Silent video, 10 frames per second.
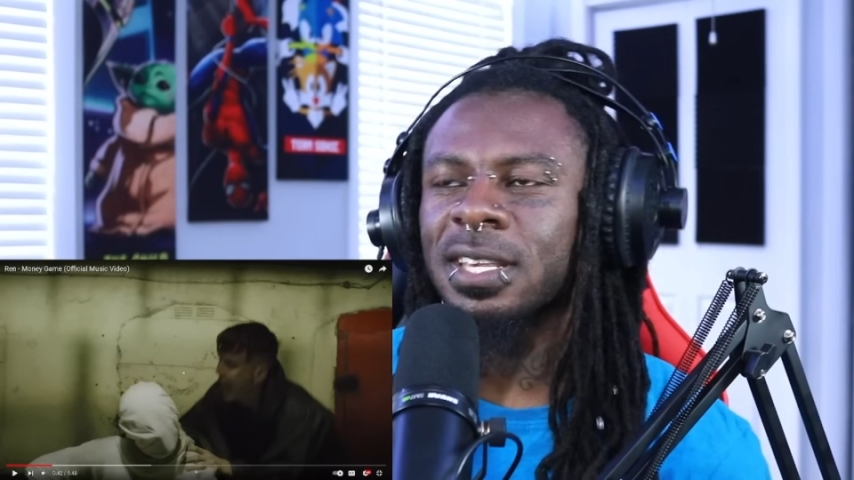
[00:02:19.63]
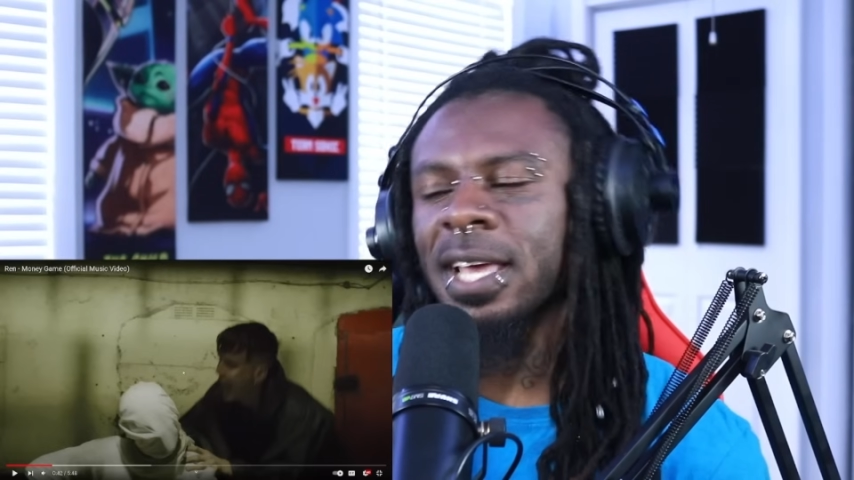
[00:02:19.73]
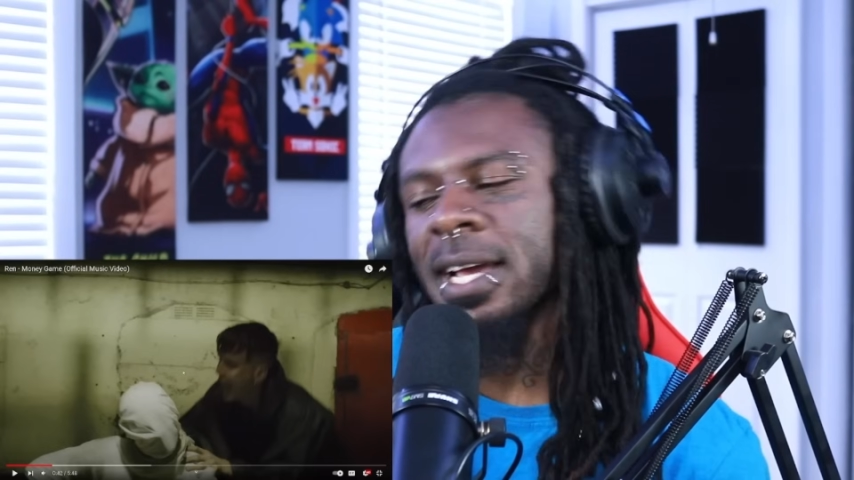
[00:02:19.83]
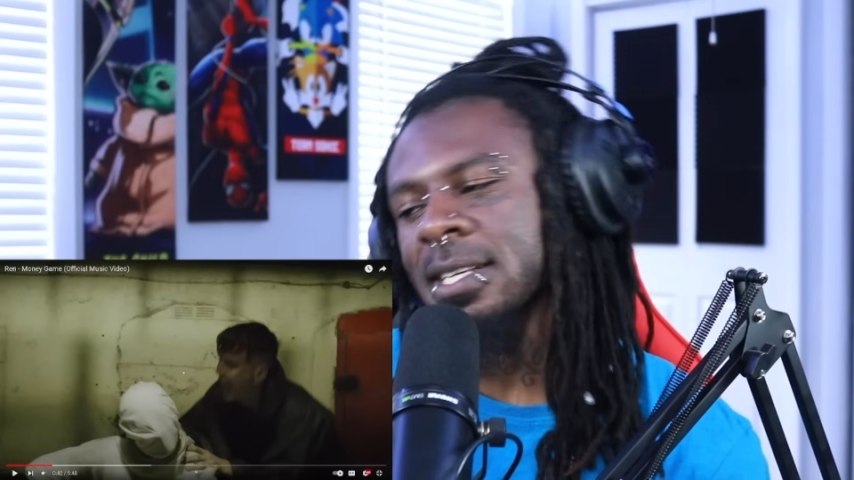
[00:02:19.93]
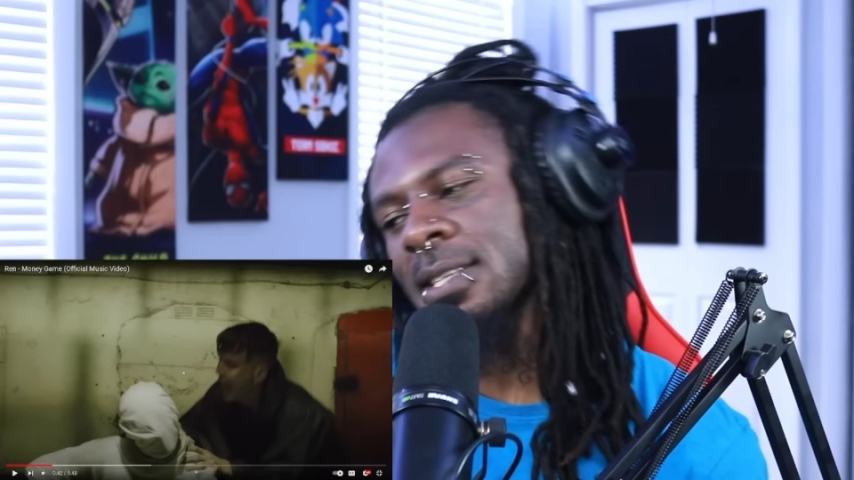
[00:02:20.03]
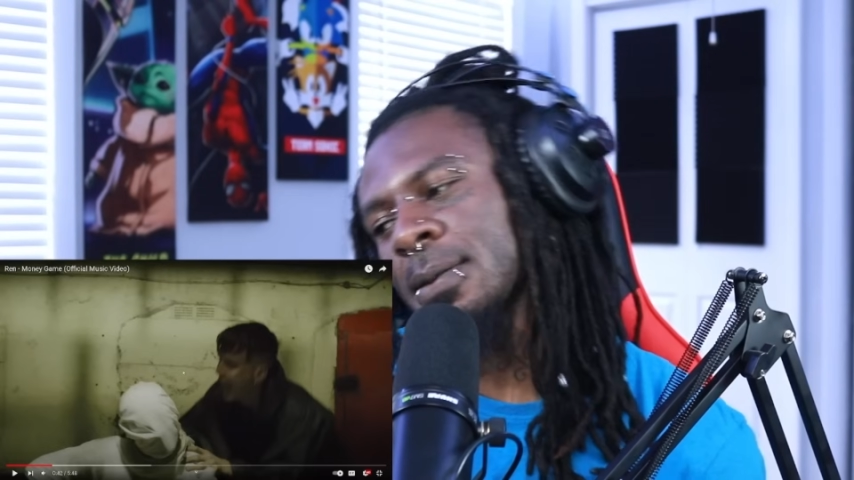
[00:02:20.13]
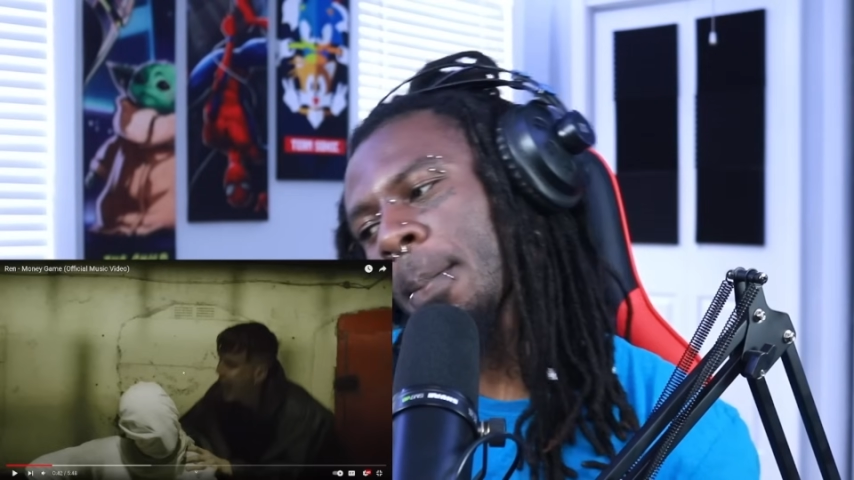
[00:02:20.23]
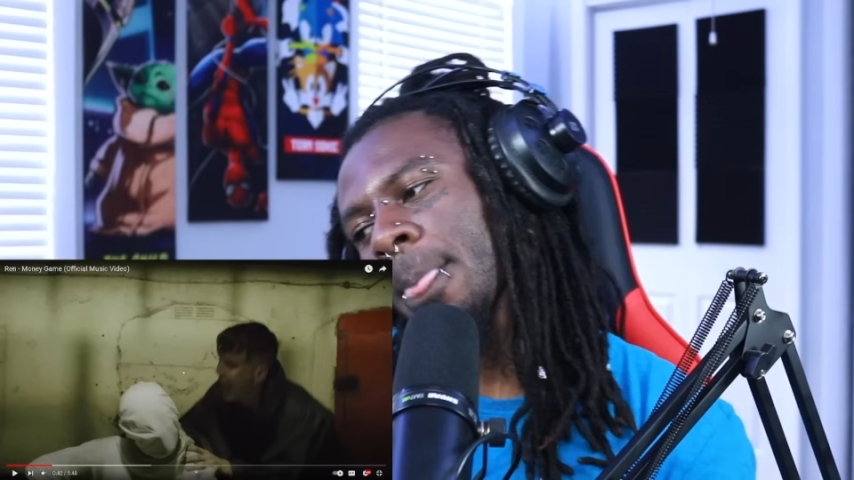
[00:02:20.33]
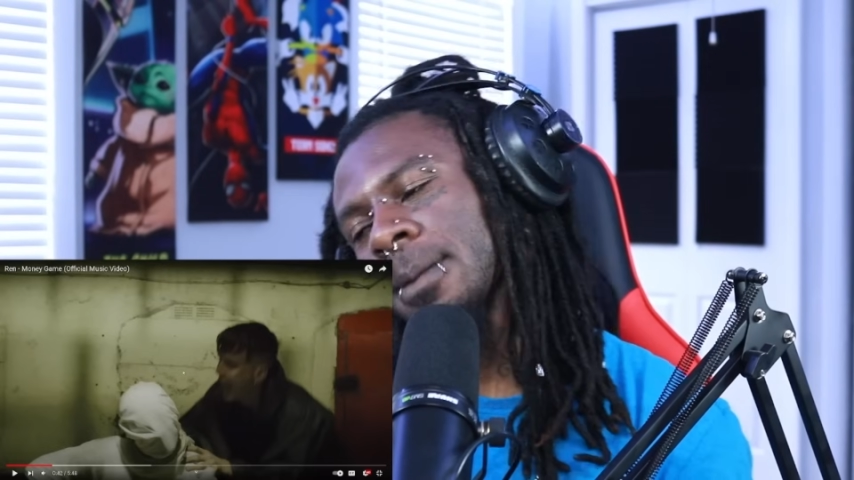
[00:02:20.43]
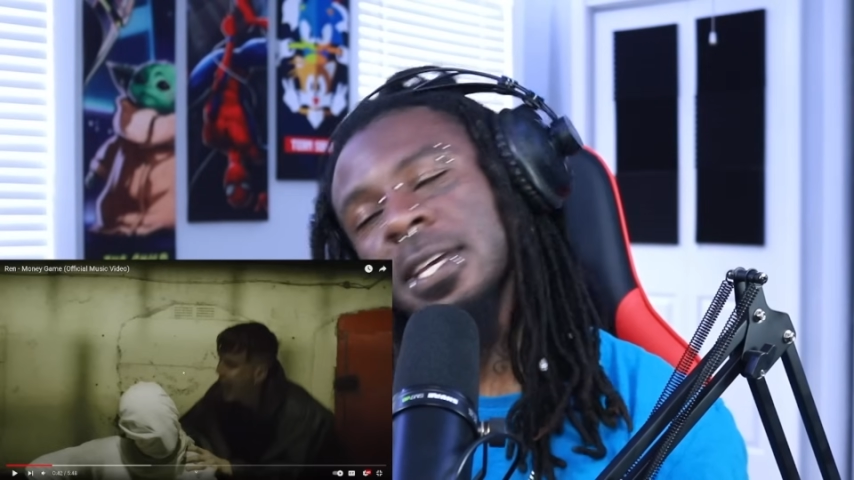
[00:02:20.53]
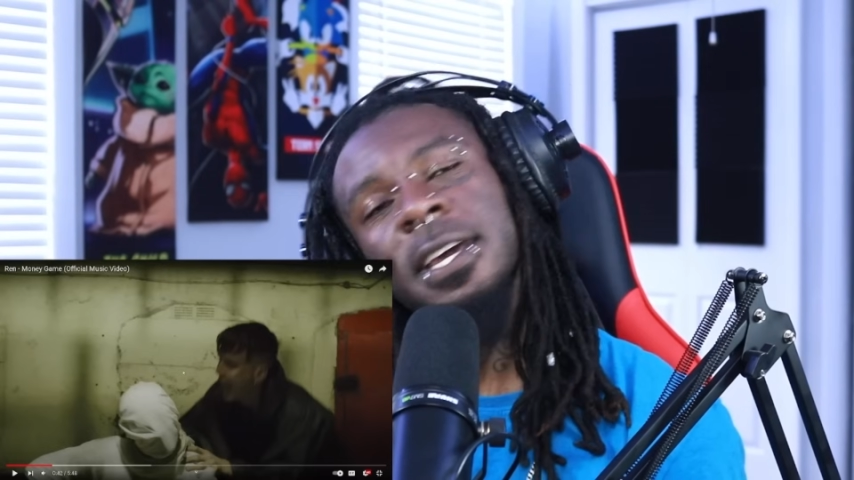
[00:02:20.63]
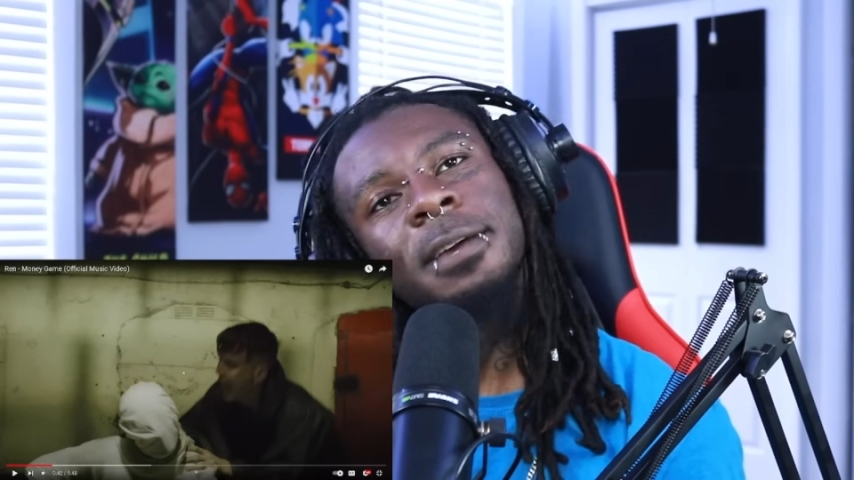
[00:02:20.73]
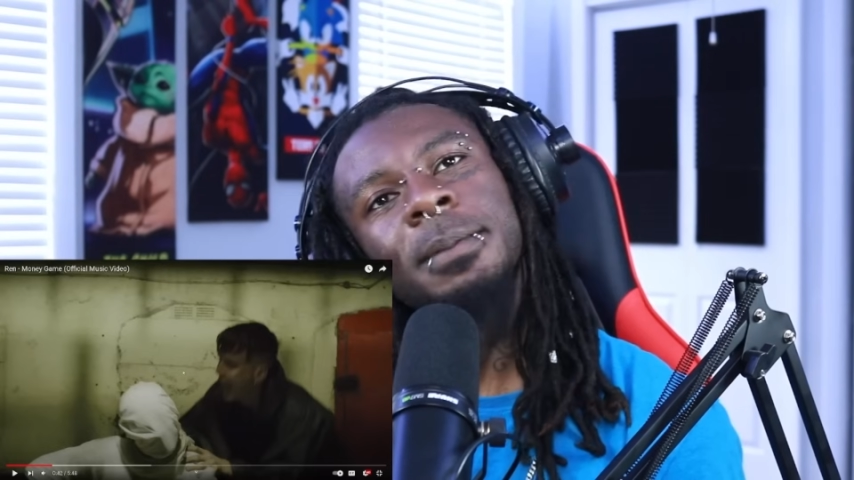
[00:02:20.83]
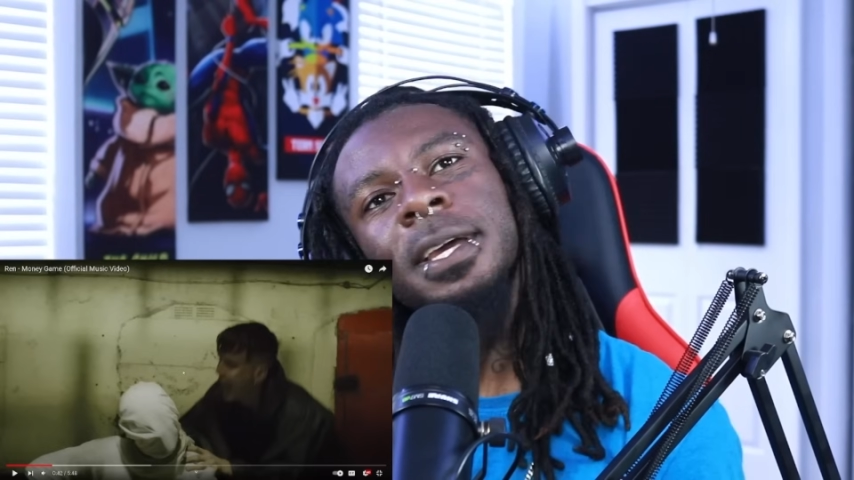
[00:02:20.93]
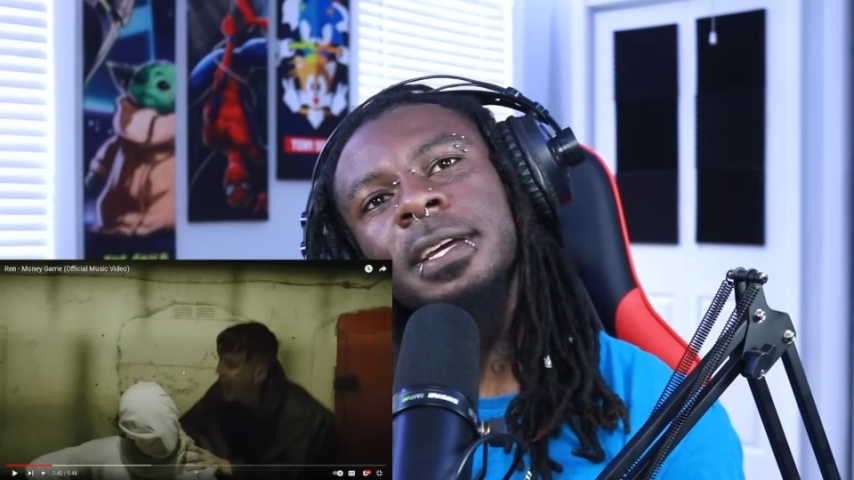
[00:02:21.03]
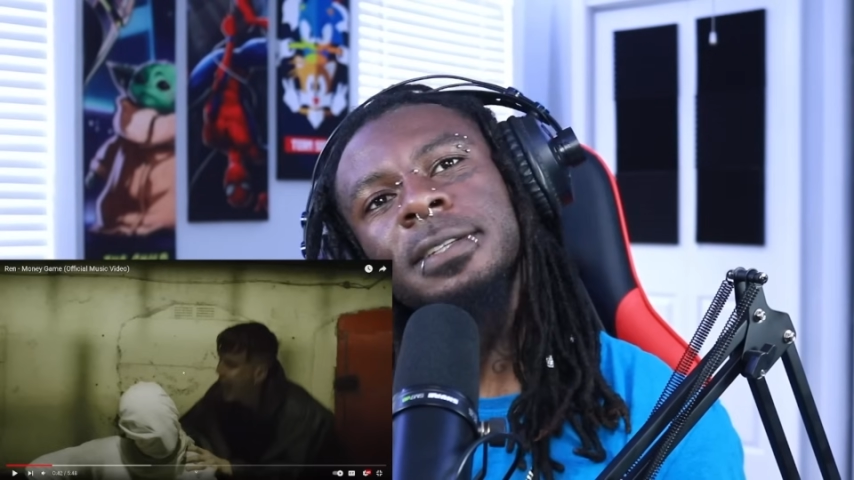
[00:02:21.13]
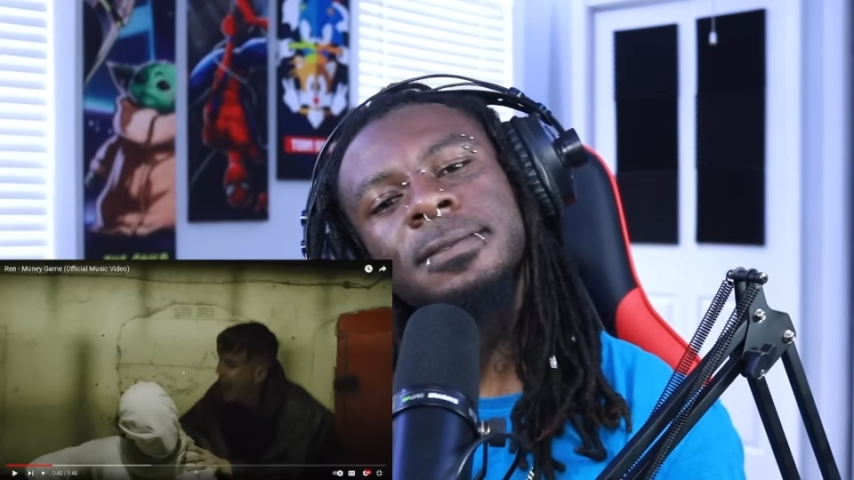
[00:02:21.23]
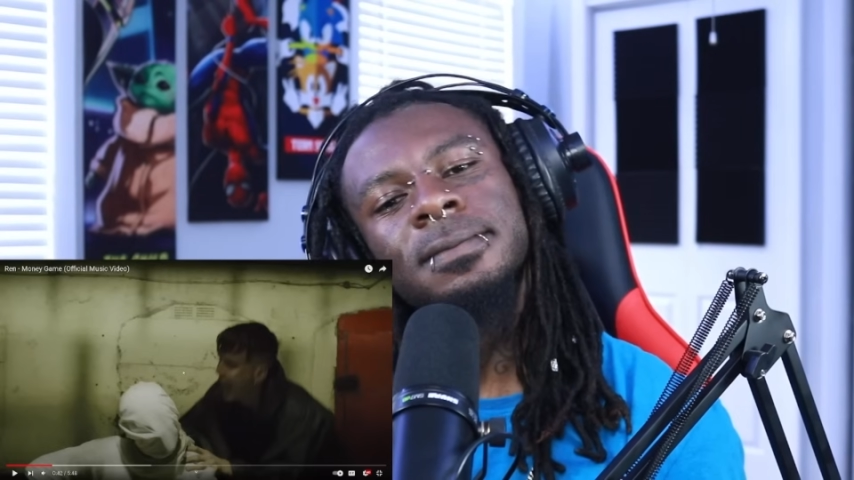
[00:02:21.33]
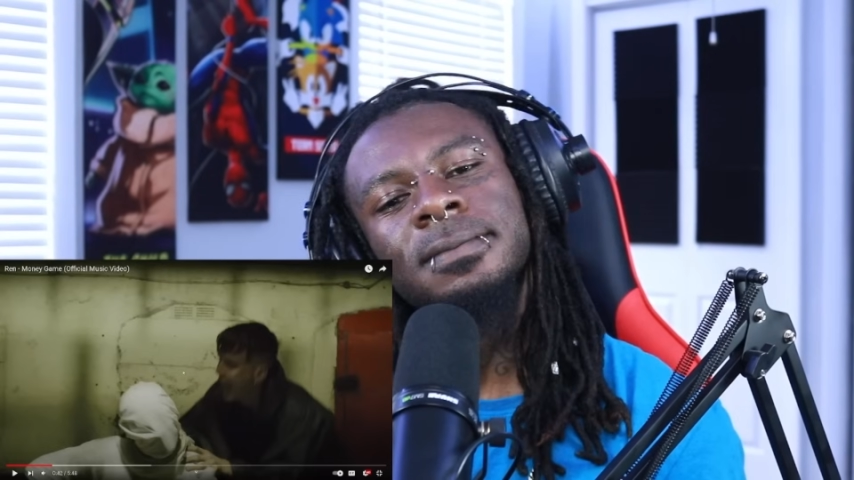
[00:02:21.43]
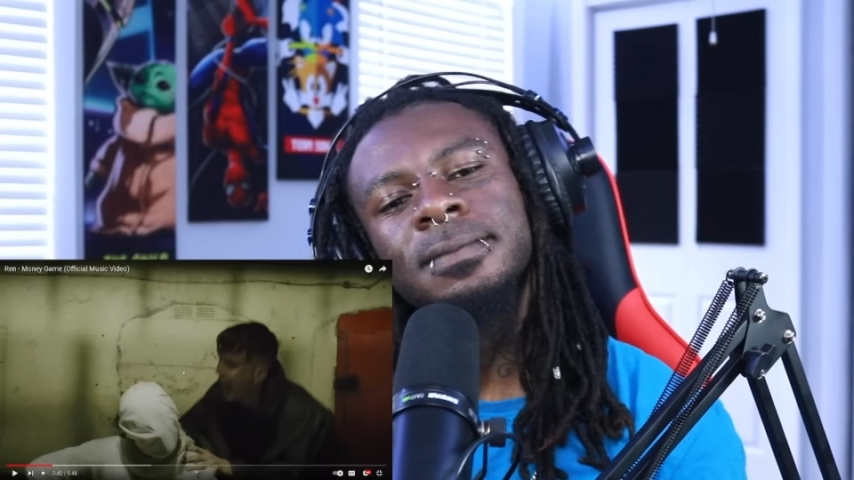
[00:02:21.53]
That's, yeah, man.